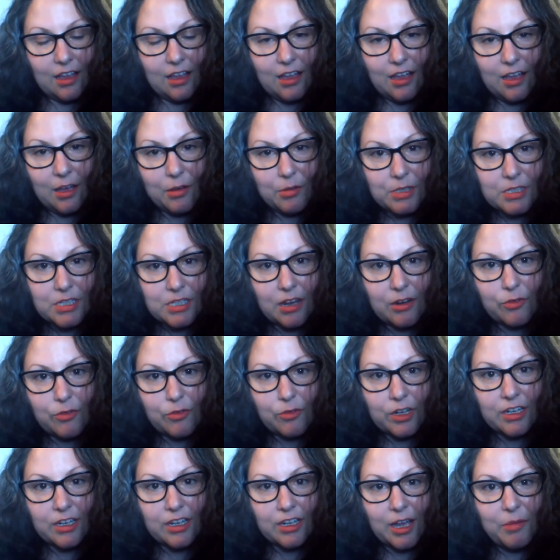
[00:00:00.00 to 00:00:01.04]
Uh, it was not a
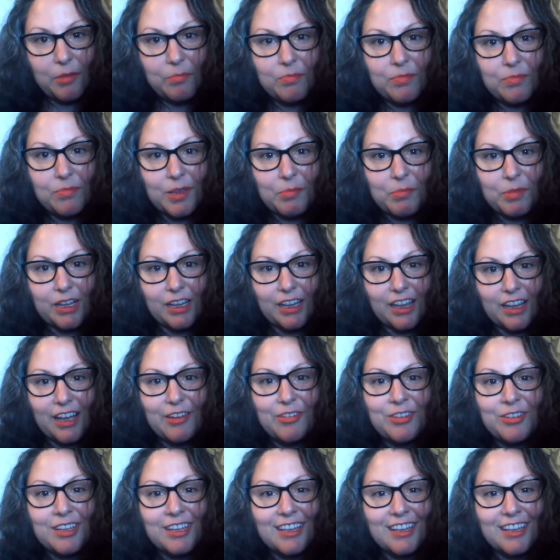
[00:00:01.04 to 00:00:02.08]
fun time in my
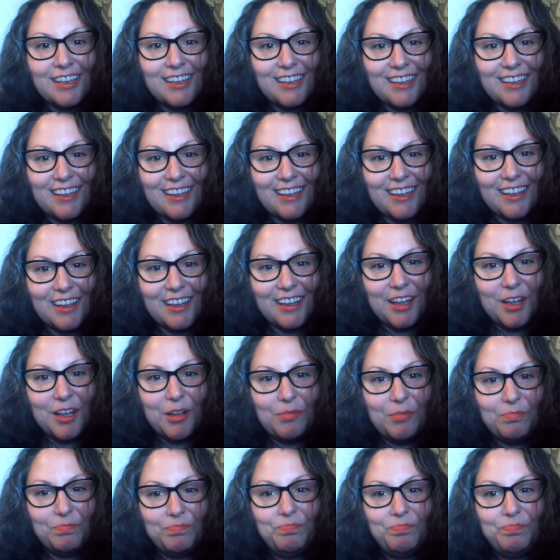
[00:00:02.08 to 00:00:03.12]
life.
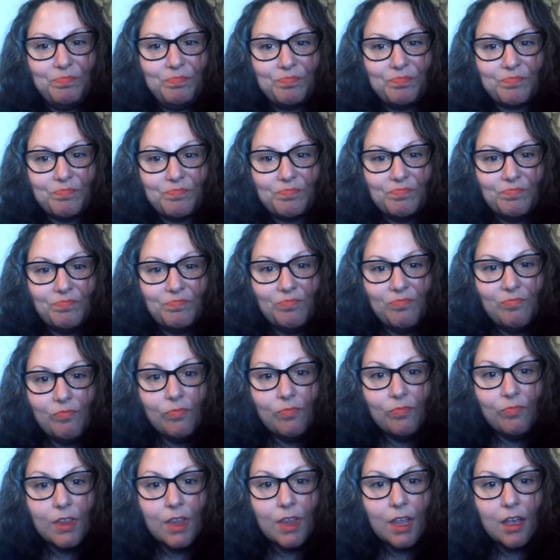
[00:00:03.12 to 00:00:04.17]
Um,
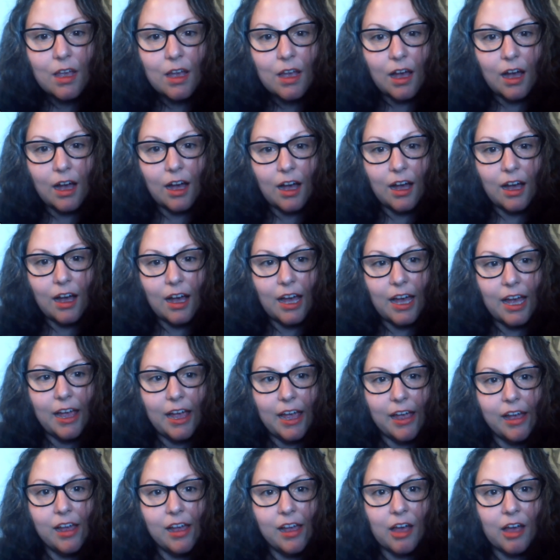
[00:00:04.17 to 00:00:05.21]

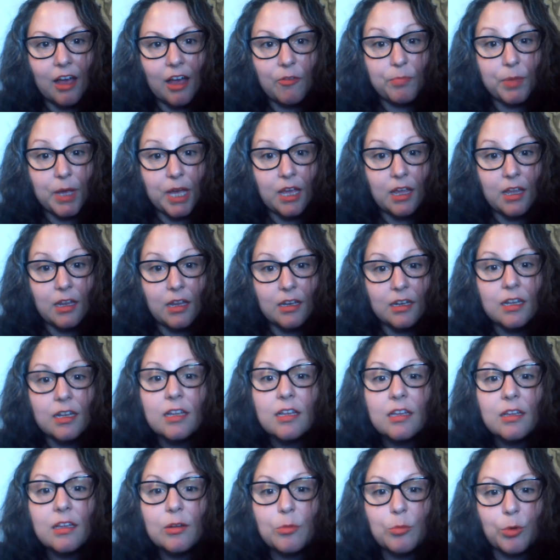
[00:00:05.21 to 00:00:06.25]
I have been
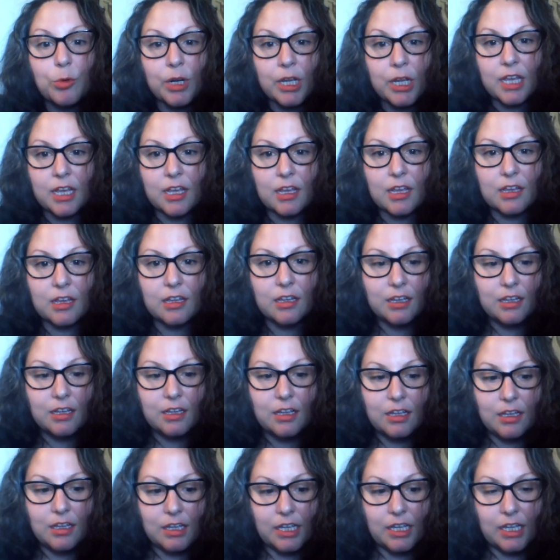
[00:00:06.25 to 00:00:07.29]
working
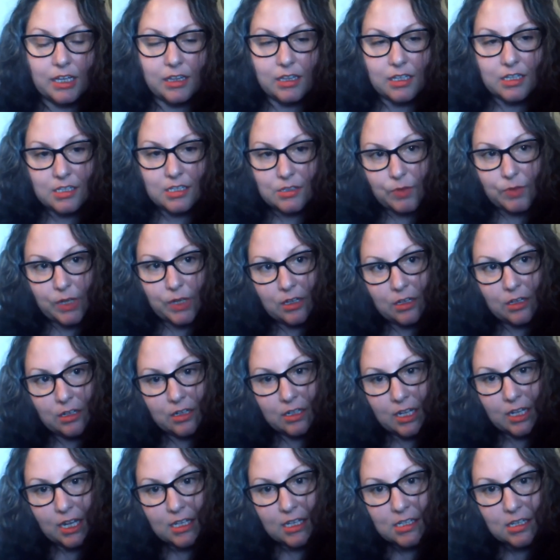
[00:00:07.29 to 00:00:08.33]
in this
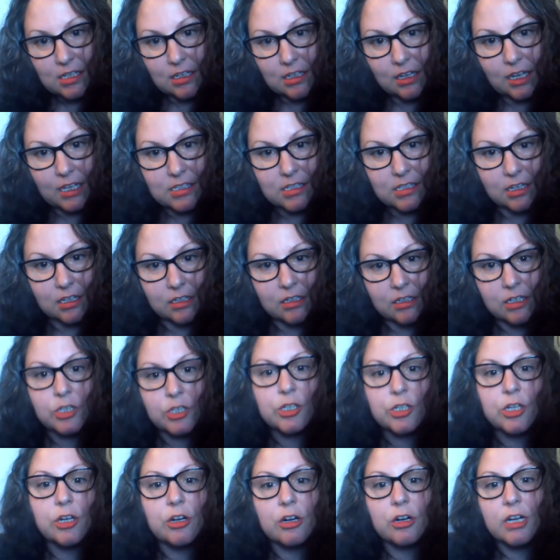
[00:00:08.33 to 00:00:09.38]
field as a as a
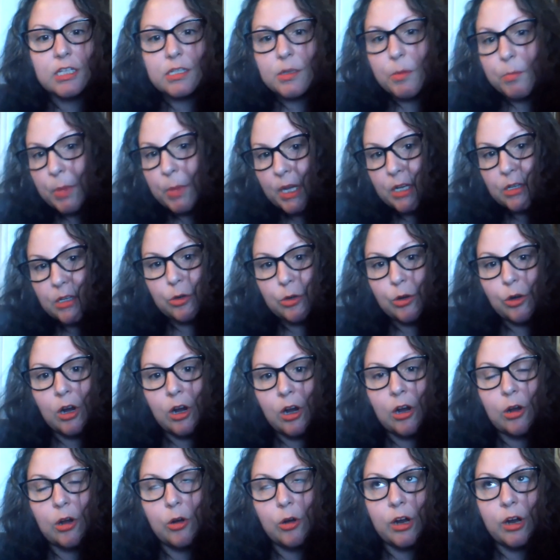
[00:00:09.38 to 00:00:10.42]
clinician or as a
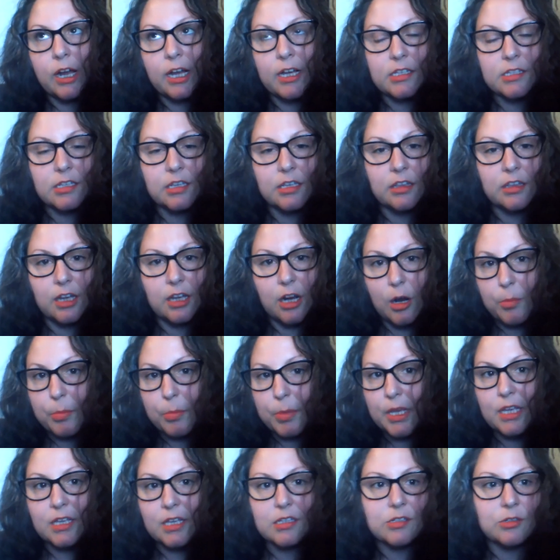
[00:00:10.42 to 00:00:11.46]
mentor or as a
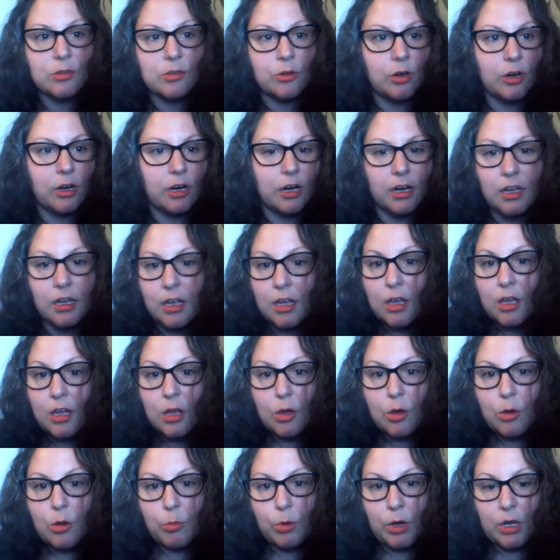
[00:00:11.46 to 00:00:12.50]
therapist or
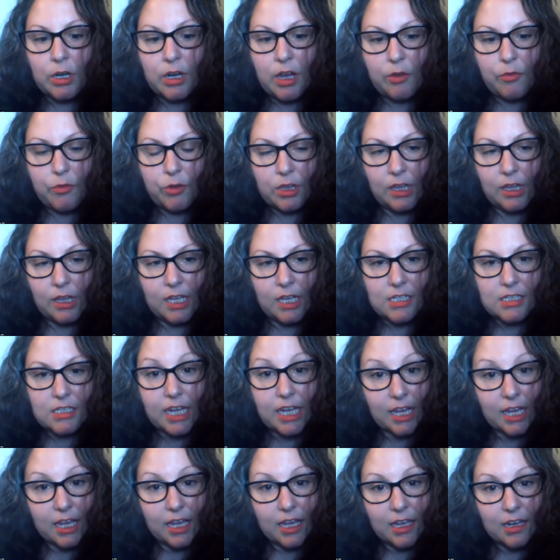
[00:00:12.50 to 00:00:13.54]
whatnot for the last
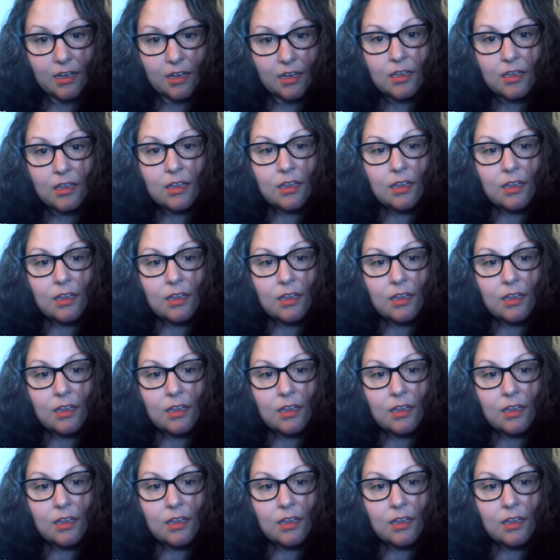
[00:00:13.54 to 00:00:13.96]
decade